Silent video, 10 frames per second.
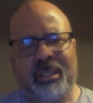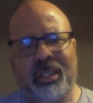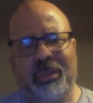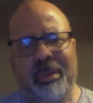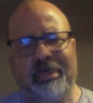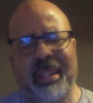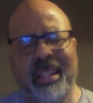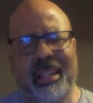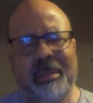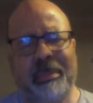So I'm
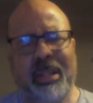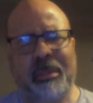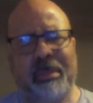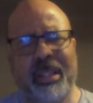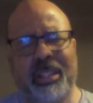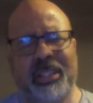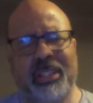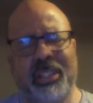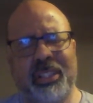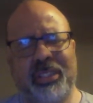thinking about my
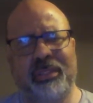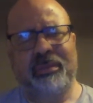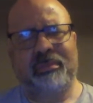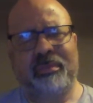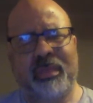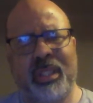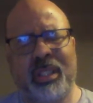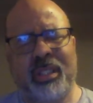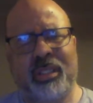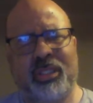decision
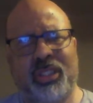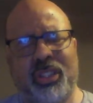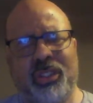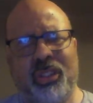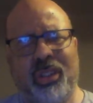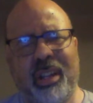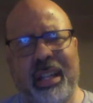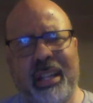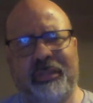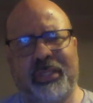to not
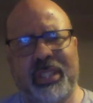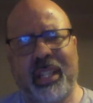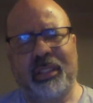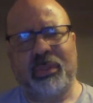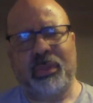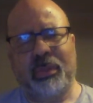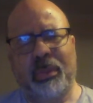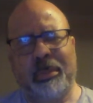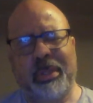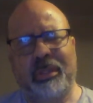have sex with a
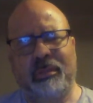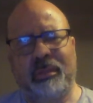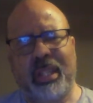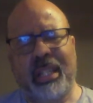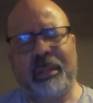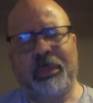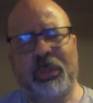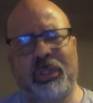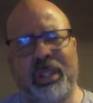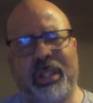woman
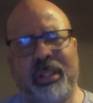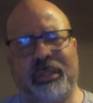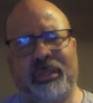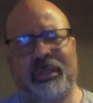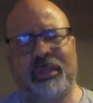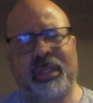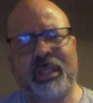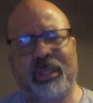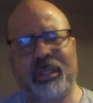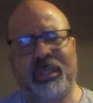anymore in life.
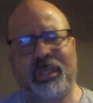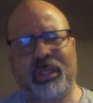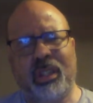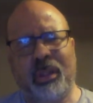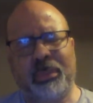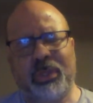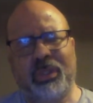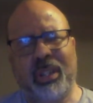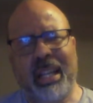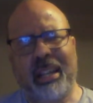I will
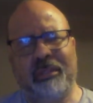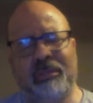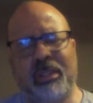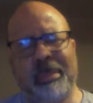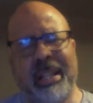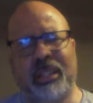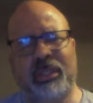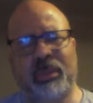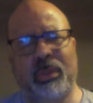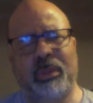not have
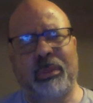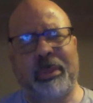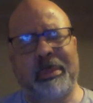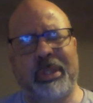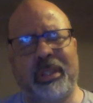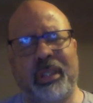romance with a woman